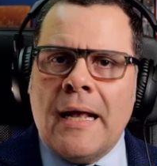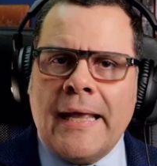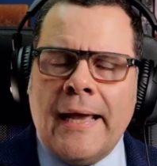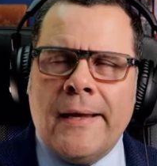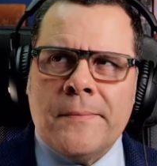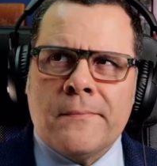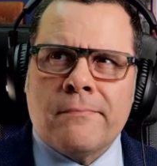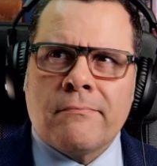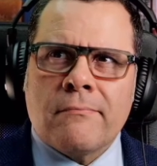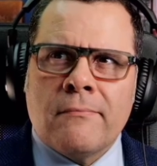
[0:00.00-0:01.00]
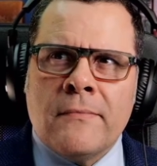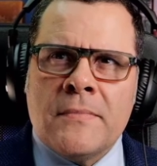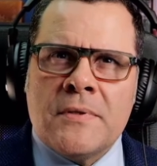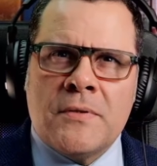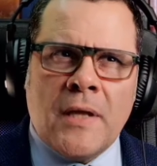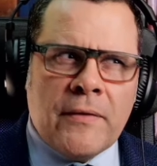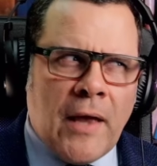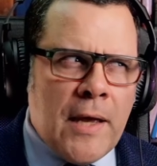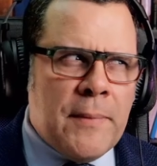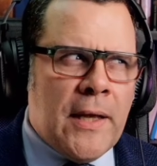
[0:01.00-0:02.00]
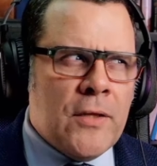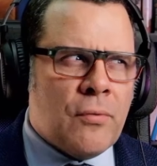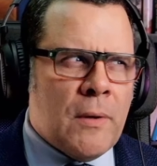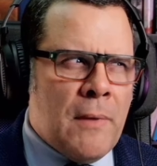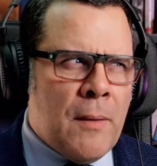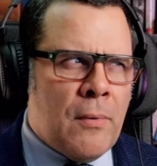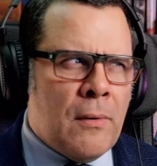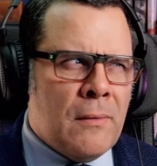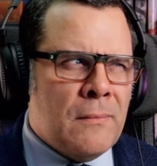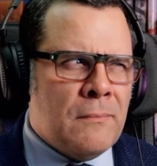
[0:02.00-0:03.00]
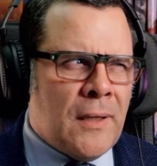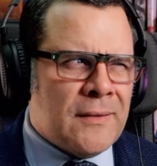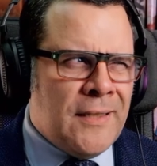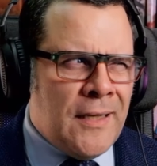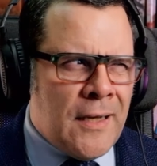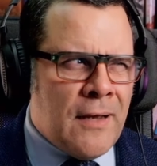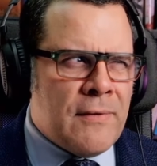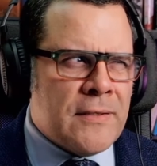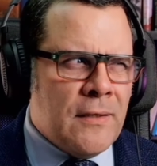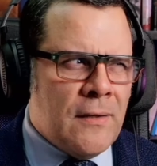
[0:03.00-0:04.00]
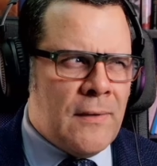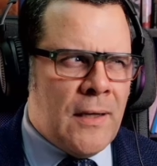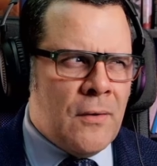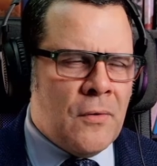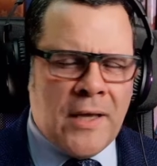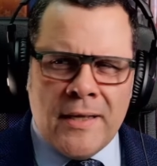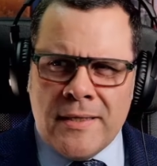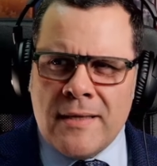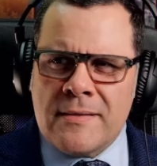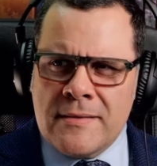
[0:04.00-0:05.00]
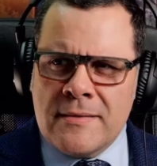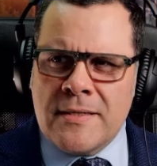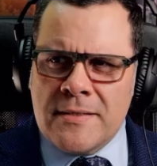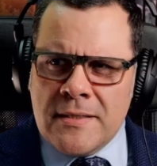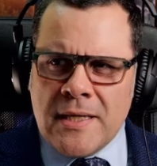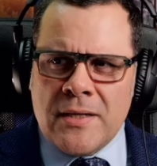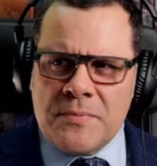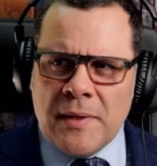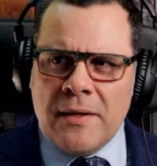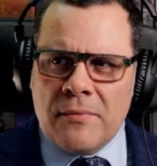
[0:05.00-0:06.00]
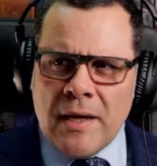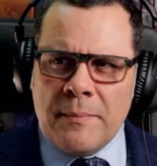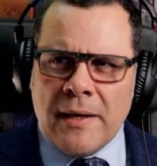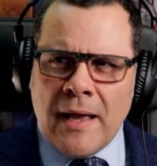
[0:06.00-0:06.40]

Again, so I began to remember Martina Navratilova. Okay, yes, she's a tennis player, right?